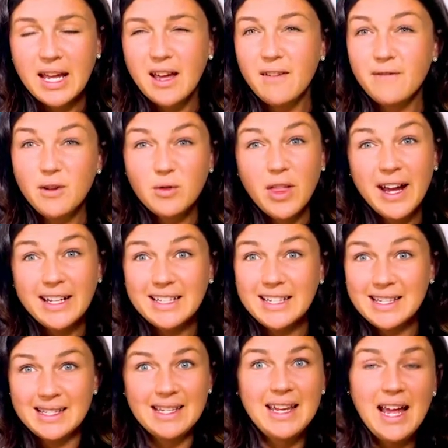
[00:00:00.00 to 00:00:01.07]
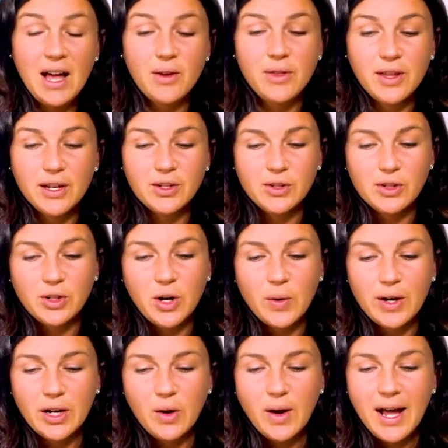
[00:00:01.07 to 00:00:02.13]
If you'd like to see how things are
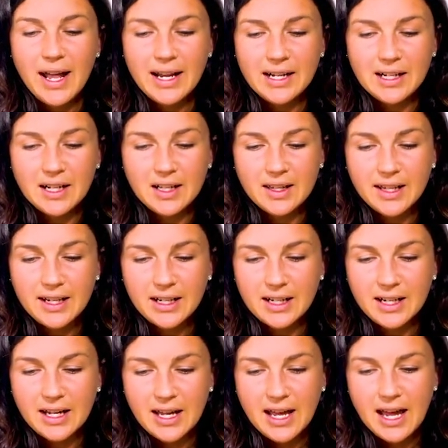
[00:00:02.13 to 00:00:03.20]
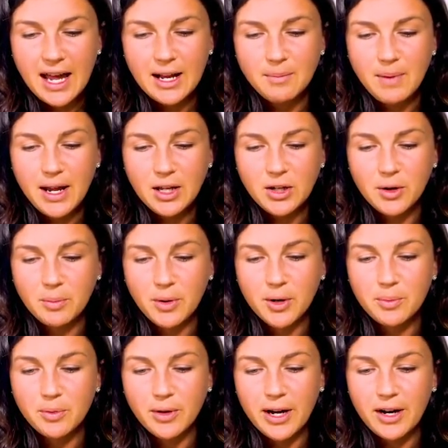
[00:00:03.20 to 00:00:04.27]
going, go ahead and click and make your
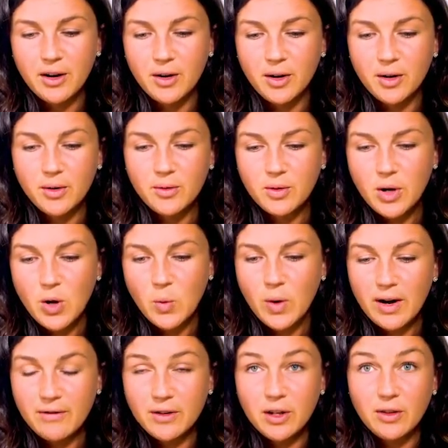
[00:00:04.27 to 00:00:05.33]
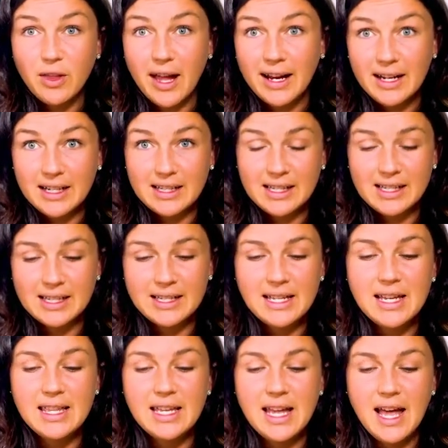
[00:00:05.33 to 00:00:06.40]
purple arrow wherever you'd like to
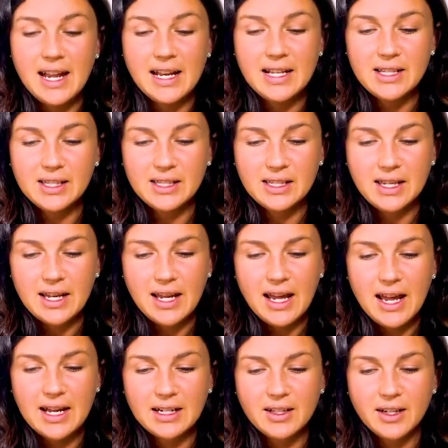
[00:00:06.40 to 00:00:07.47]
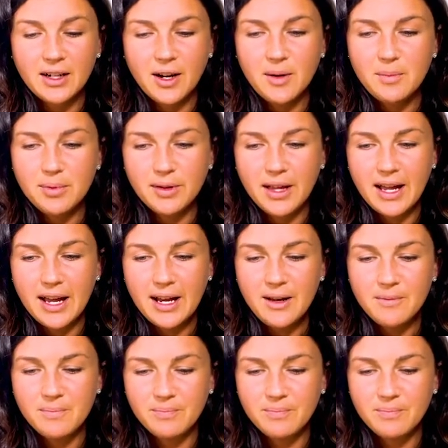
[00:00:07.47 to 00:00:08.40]
see the edits and click on play.